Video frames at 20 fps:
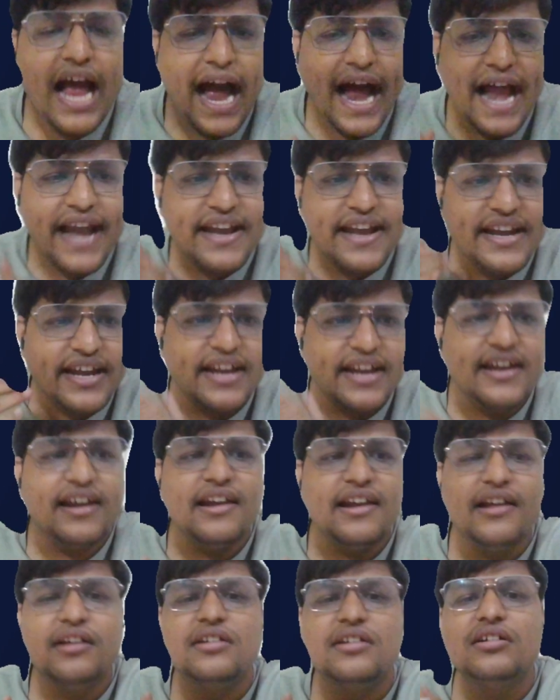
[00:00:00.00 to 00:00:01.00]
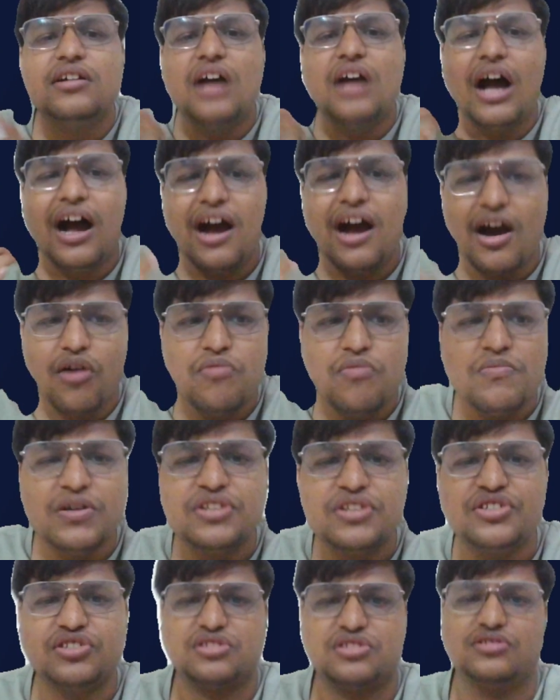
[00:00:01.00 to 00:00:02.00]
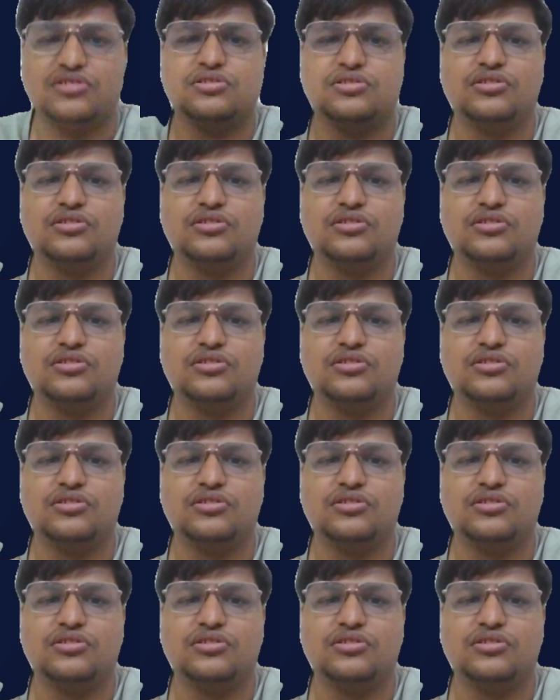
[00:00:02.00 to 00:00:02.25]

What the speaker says: and then how much